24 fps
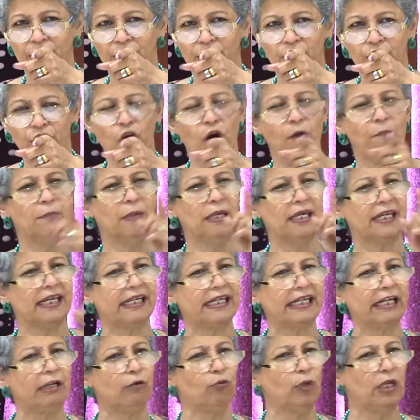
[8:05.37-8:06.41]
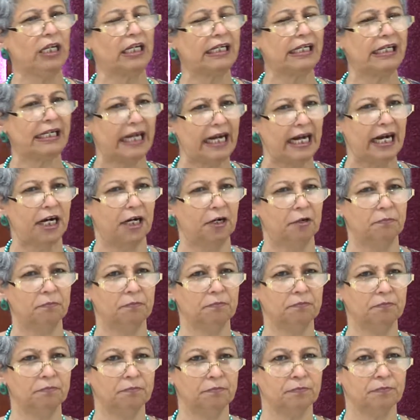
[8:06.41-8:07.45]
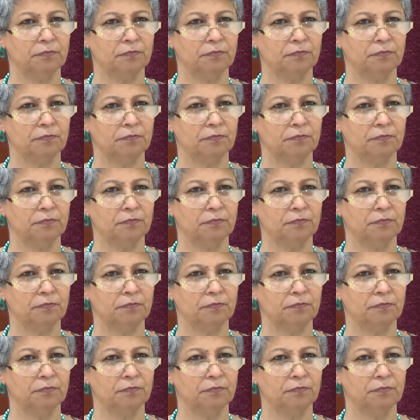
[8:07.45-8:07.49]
Your miracle will come